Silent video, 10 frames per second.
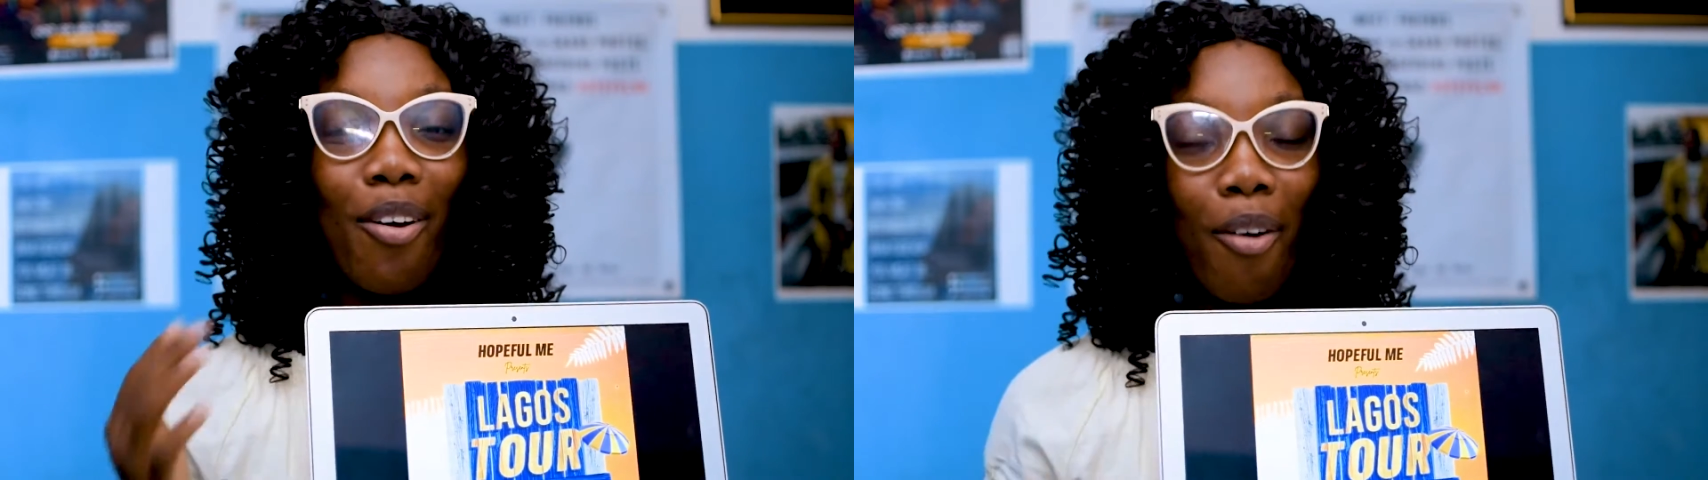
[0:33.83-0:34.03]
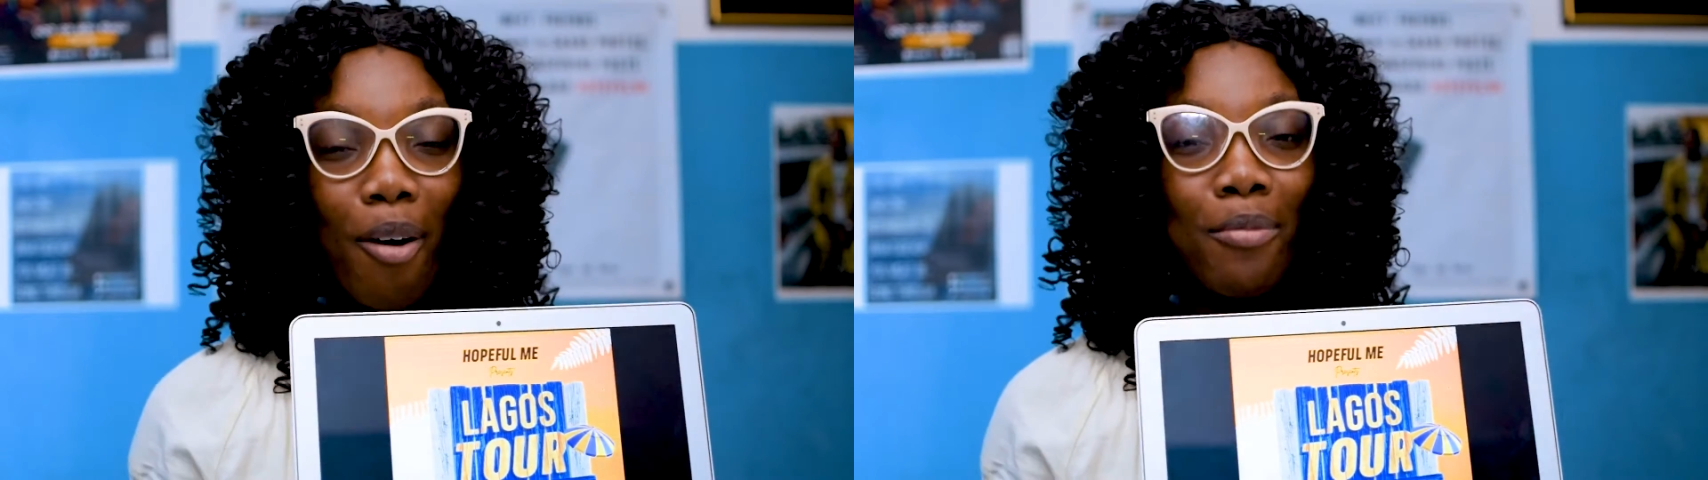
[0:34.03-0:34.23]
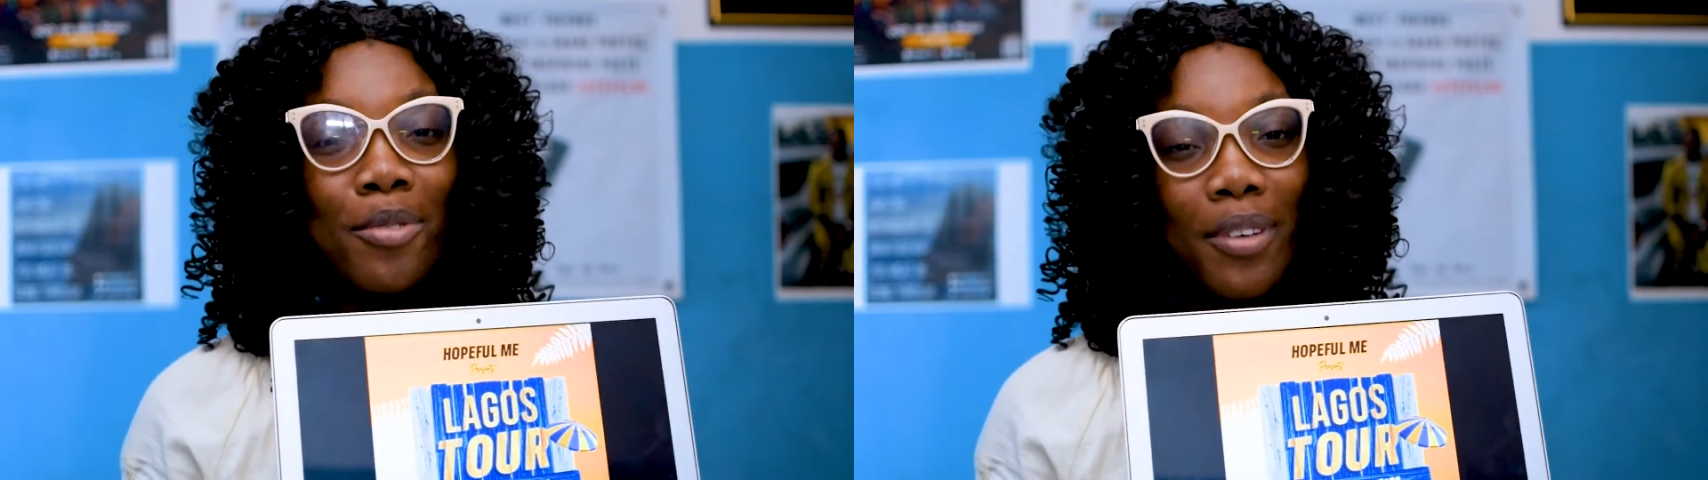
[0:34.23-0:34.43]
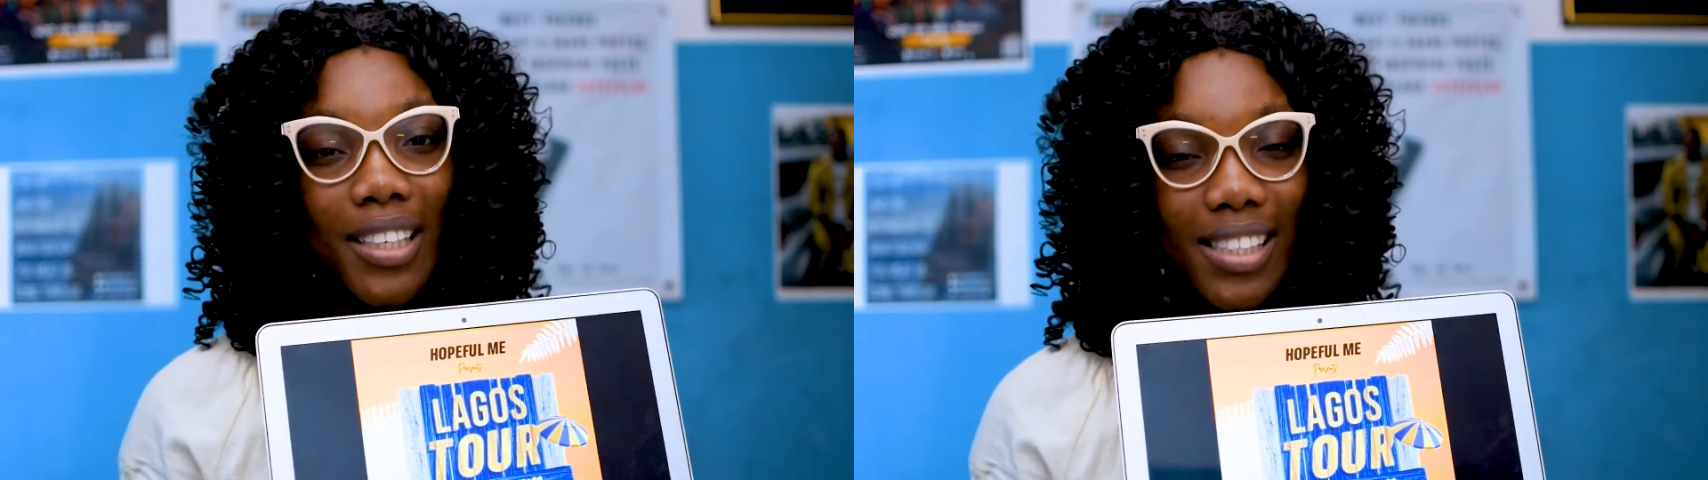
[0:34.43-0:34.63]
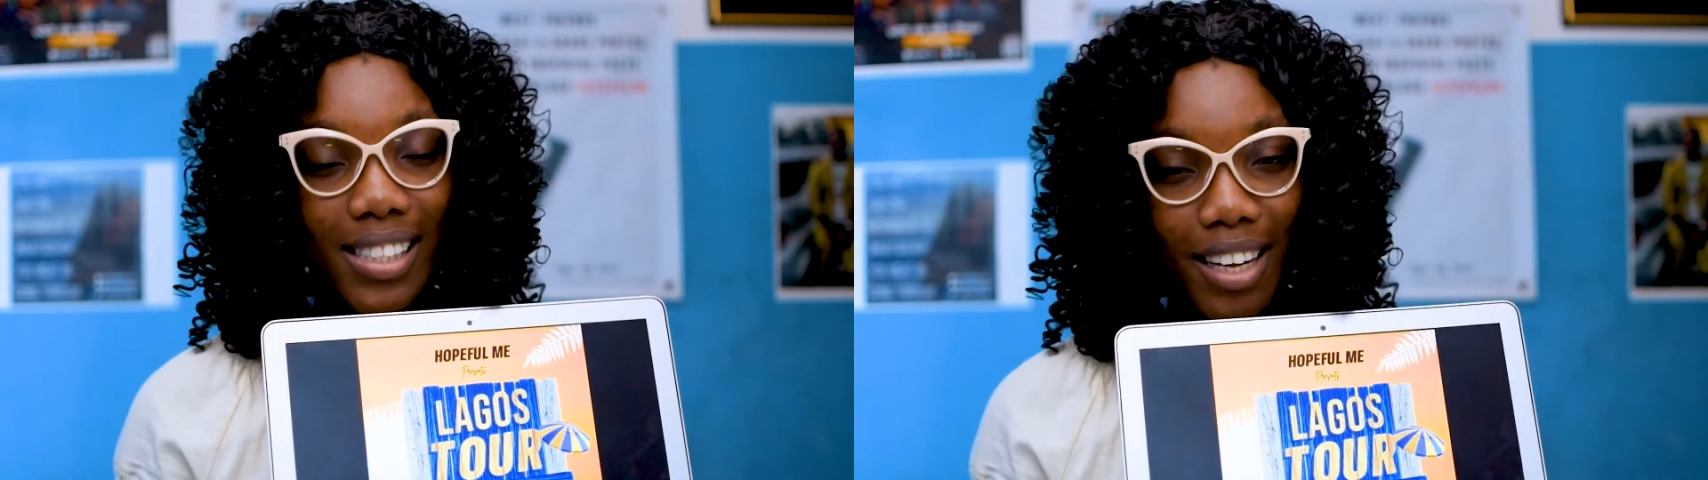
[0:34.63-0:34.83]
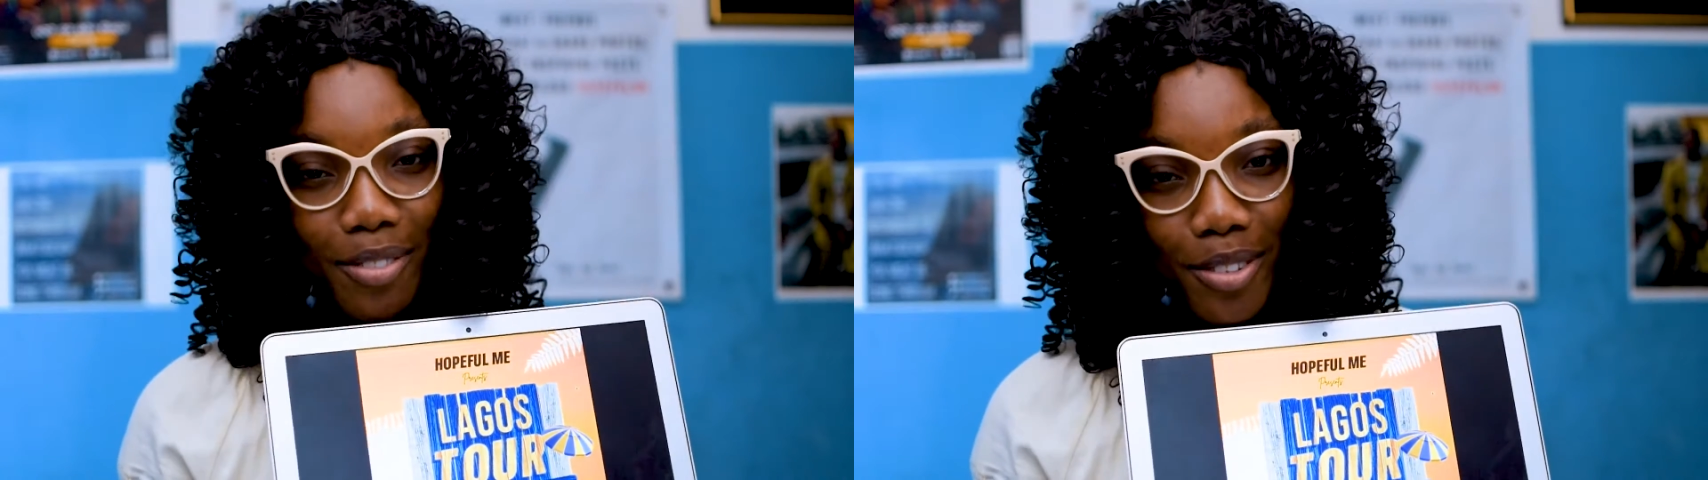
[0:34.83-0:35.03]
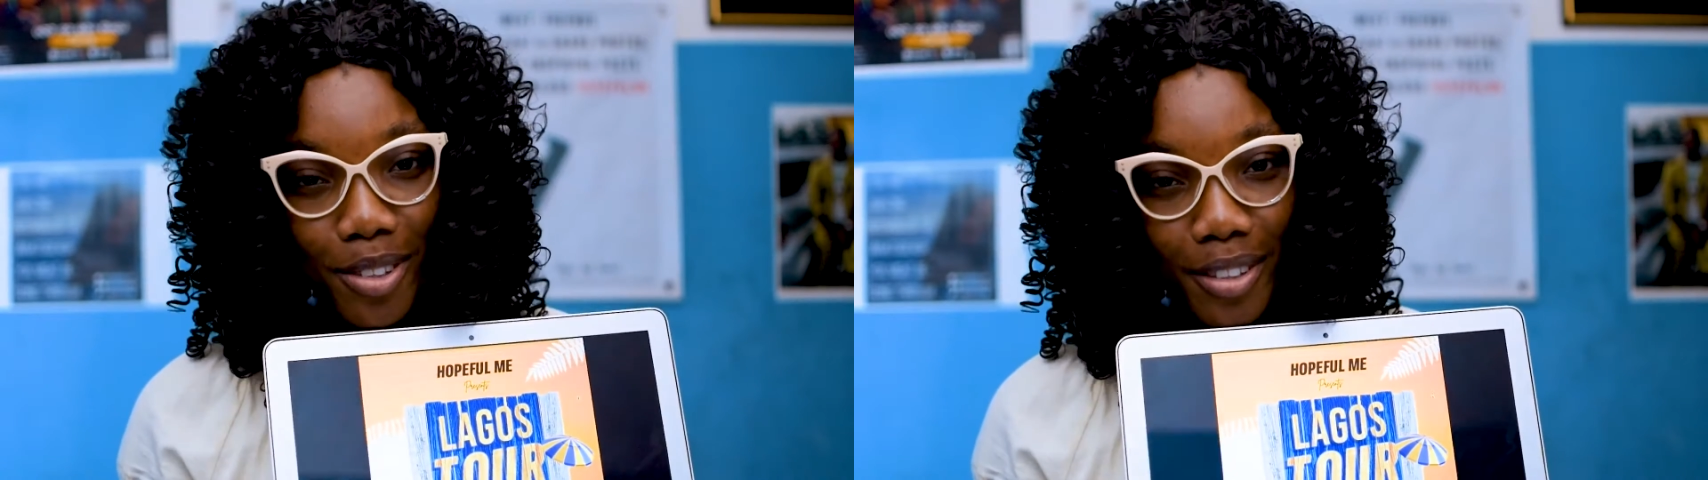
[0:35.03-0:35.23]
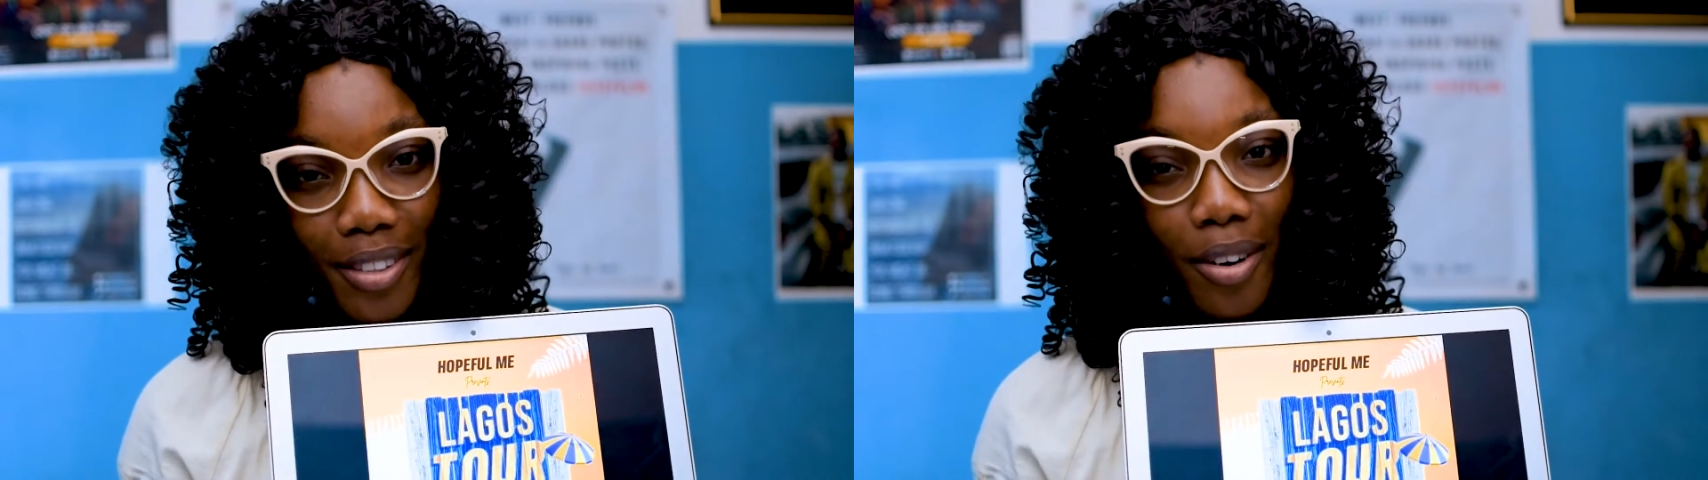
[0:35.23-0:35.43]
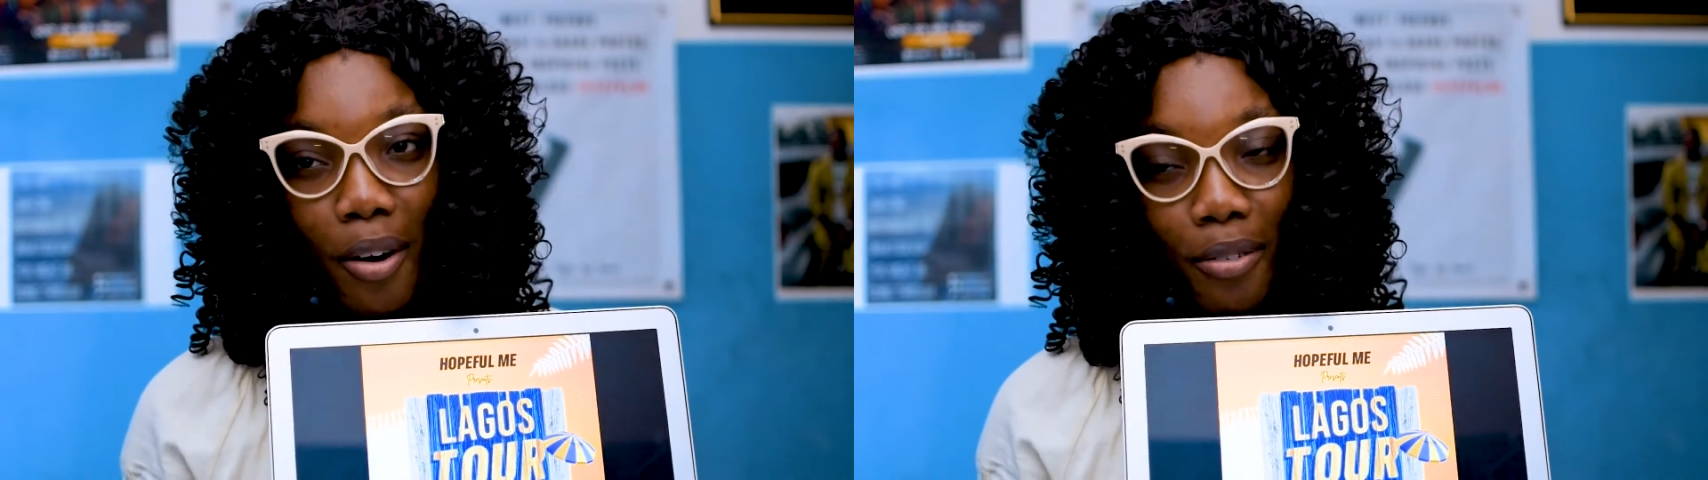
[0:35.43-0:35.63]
come 27th